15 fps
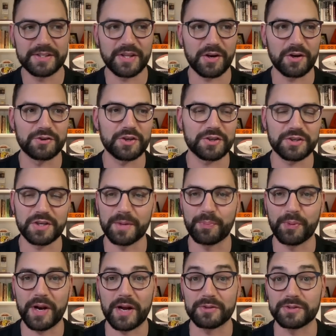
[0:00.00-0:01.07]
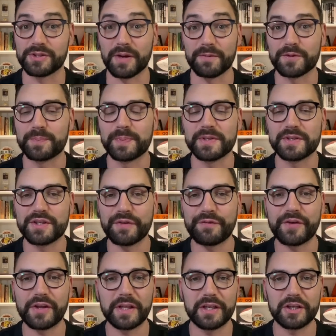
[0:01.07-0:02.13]
that are just going to put out stuff
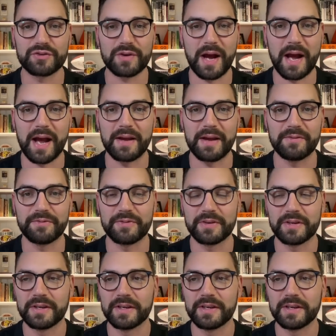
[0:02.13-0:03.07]
specifically to drive